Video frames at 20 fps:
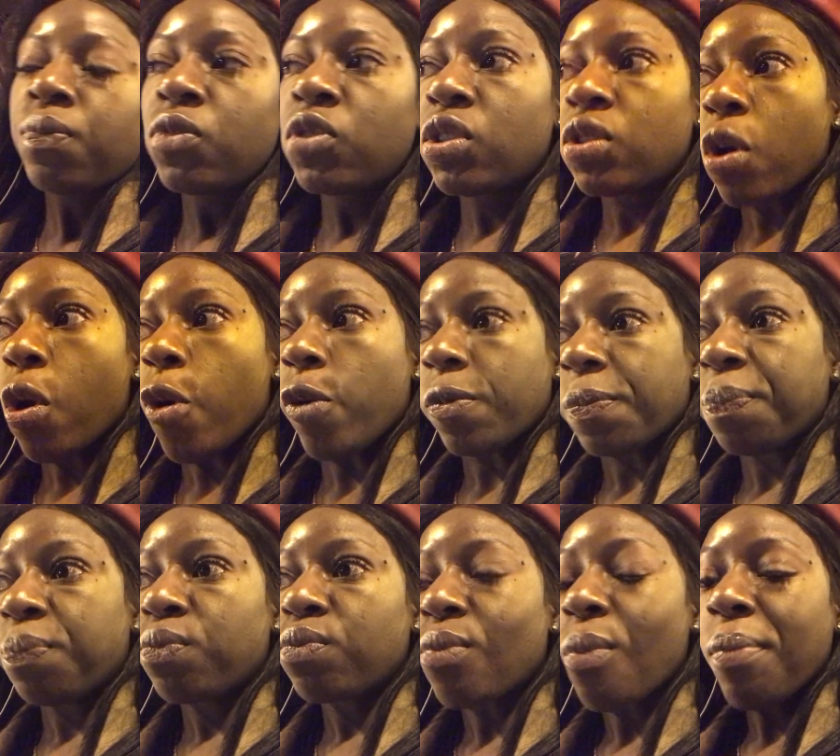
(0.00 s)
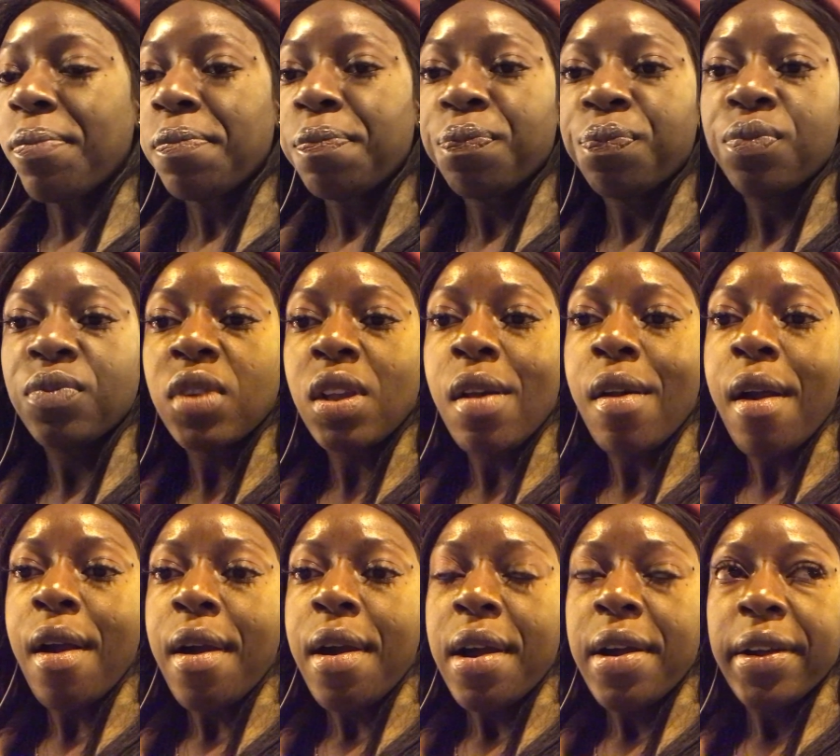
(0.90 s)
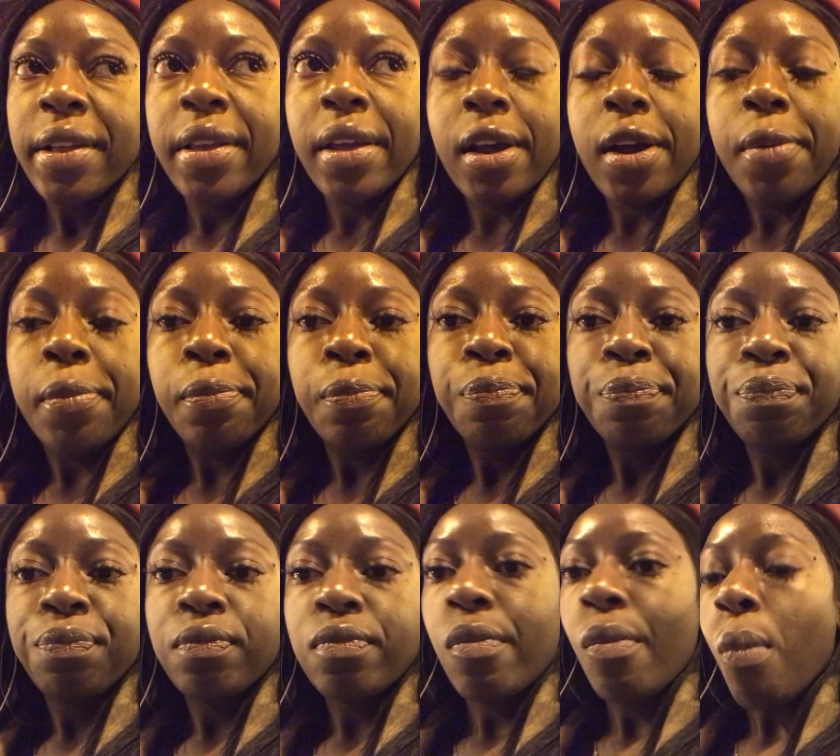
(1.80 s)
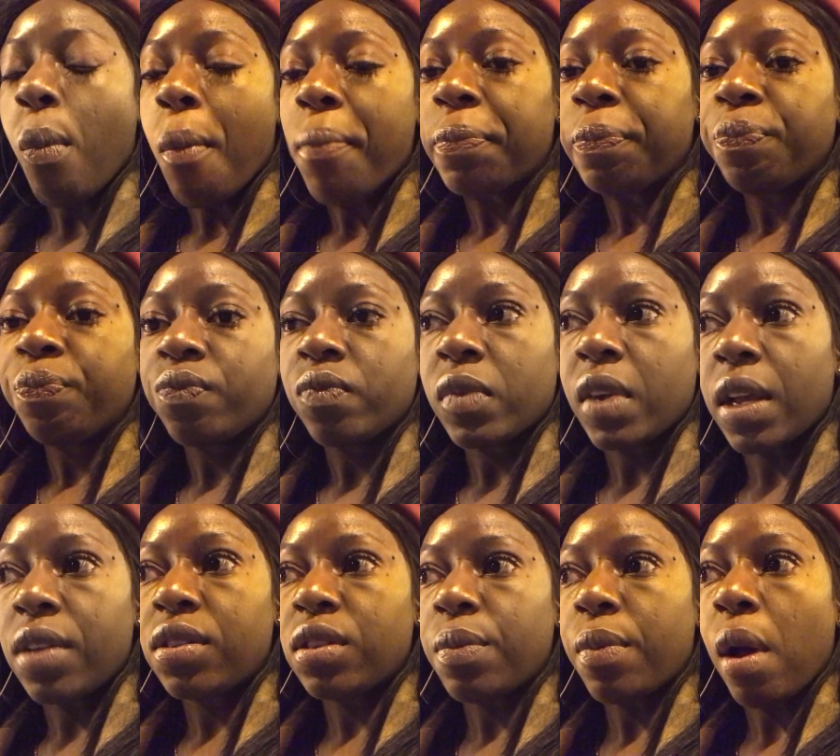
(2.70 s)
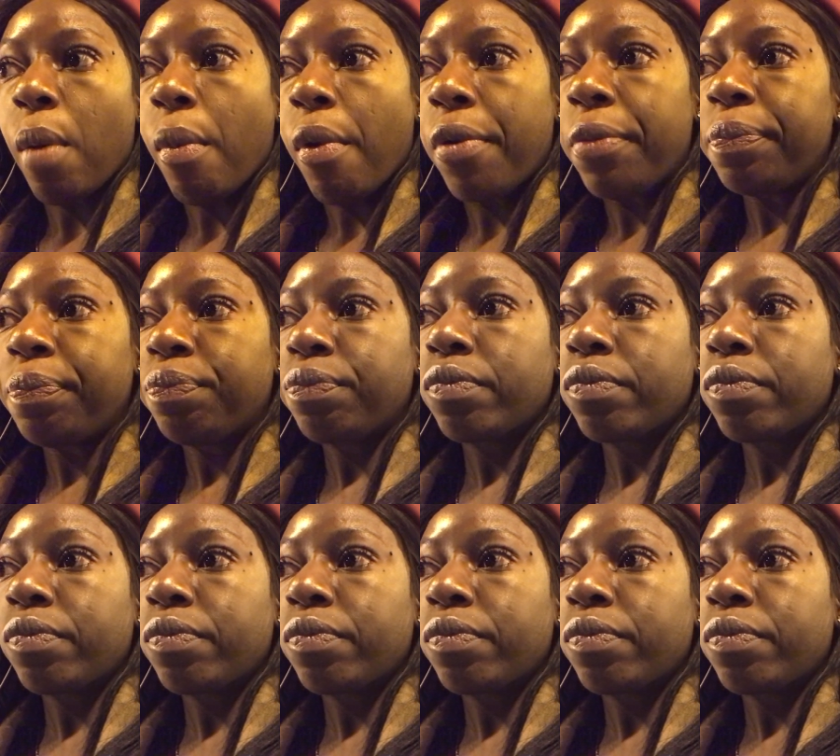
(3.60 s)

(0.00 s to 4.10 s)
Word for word: So yeah, that's a bummer.